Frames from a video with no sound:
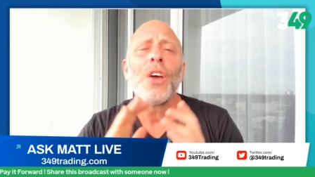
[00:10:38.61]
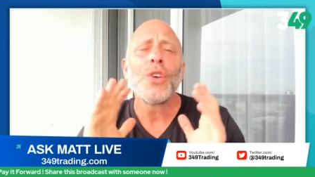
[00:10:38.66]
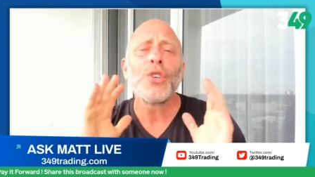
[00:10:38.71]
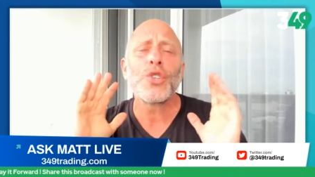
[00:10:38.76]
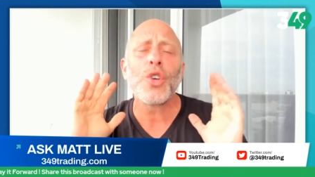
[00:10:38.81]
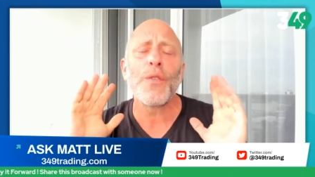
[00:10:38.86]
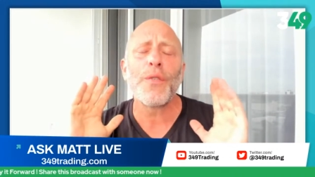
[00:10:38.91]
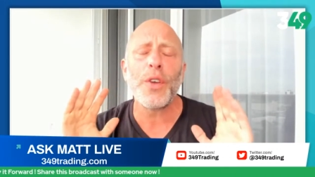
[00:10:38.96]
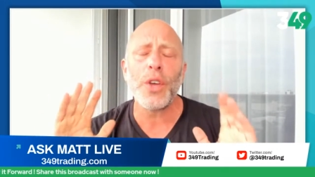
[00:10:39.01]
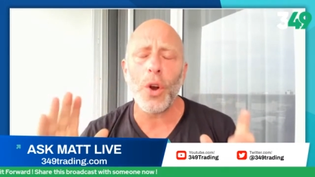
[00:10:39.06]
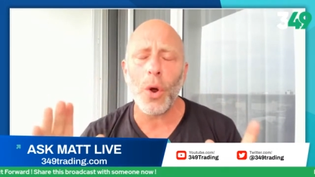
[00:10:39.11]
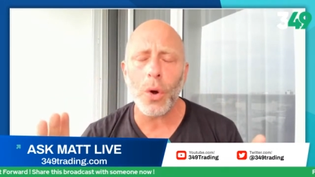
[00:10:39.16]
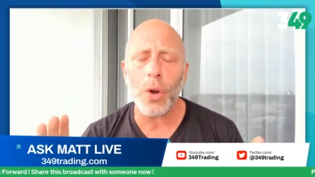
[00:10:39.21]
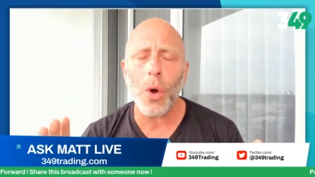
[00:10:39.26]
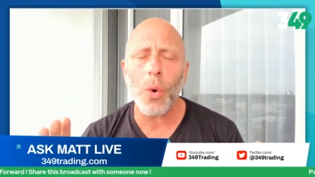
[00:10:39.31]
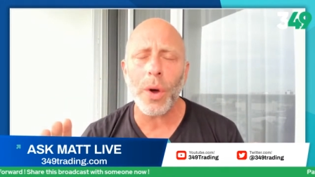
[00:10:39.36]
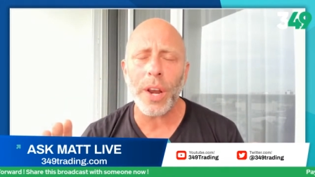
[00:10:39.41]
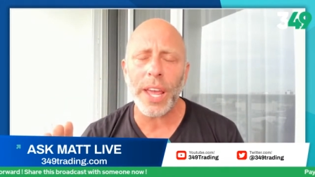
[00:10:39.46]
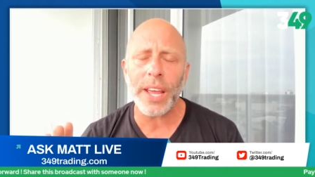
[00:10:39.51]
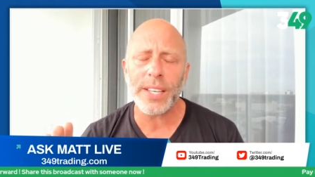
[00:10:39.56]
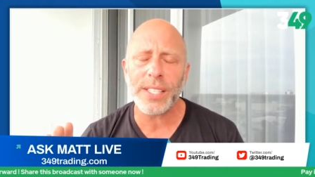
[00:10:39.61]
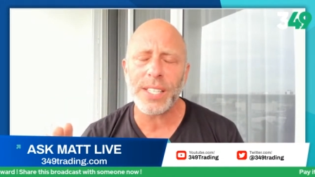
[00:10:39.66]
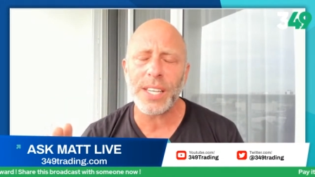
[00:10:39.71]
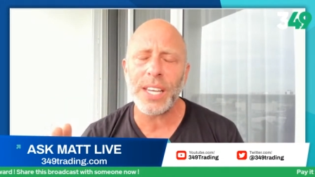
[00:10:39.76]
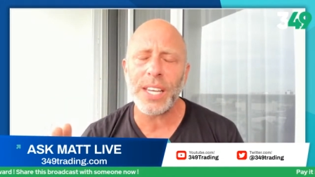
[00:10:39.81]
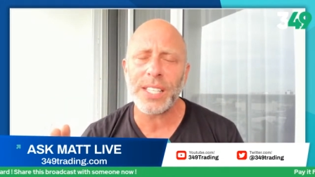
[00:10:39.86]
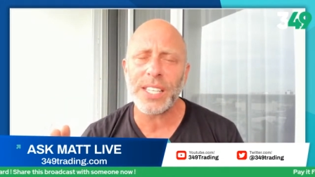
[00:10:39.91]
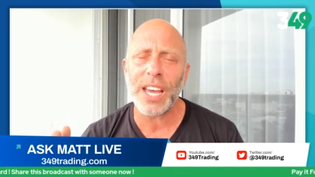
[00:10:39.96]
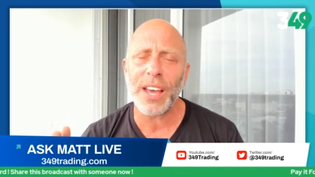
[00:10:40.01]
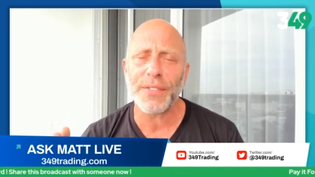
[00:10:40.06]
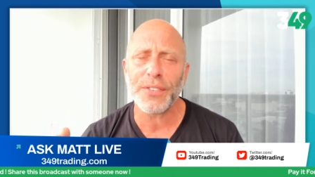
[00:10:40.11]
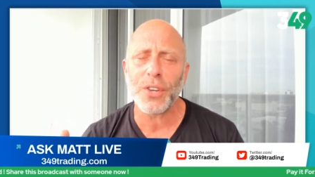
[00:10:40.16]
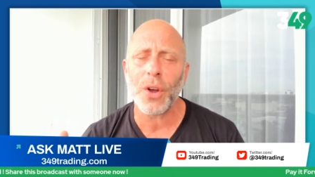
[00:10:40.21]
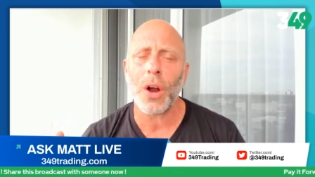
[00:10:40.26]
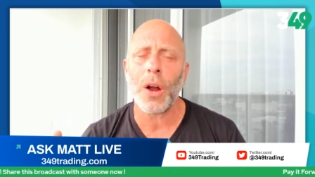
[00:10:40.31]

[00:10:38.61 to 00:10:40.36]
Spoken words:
So if you don't know what ETFs